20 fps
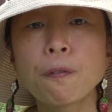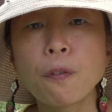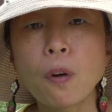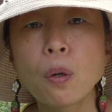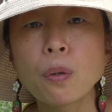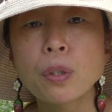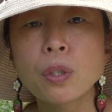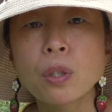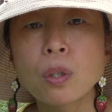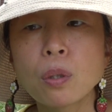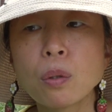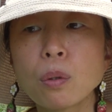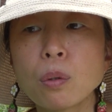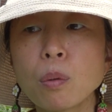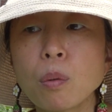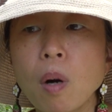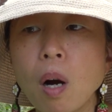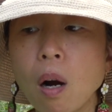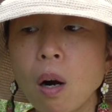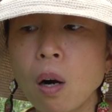folks
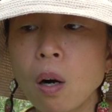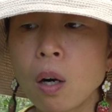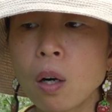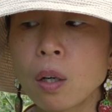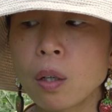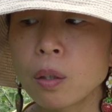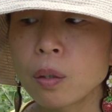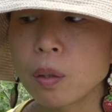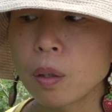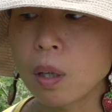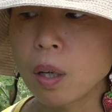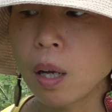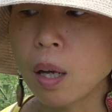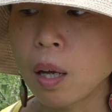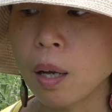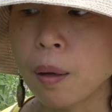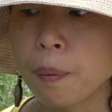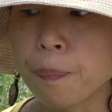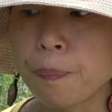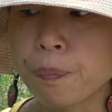who are
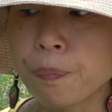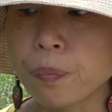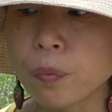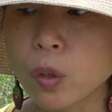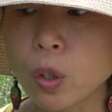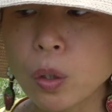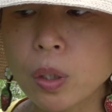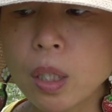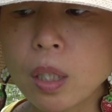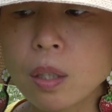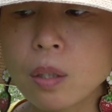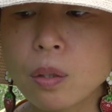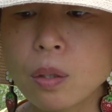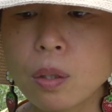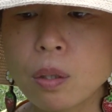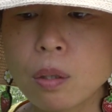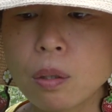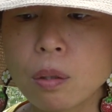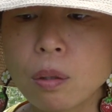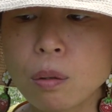looking
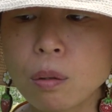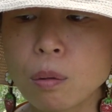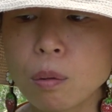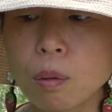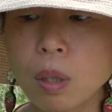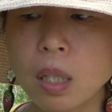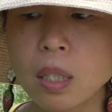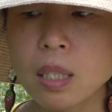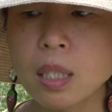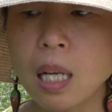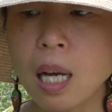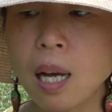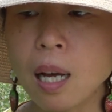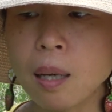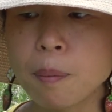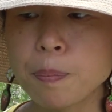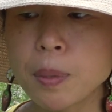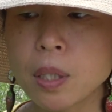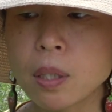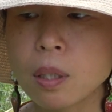to
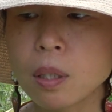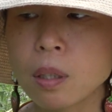adopt